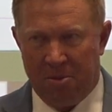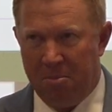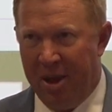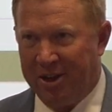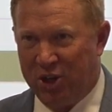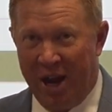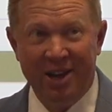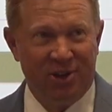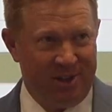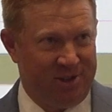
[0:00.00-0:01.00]
make
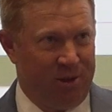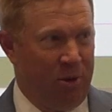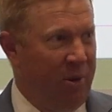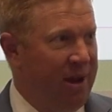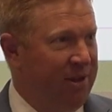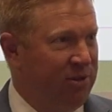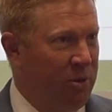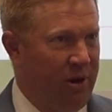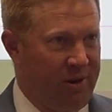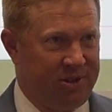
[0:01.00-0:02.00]
changes to the way this
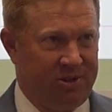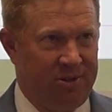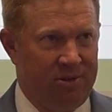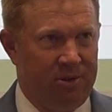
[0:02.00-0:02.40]
works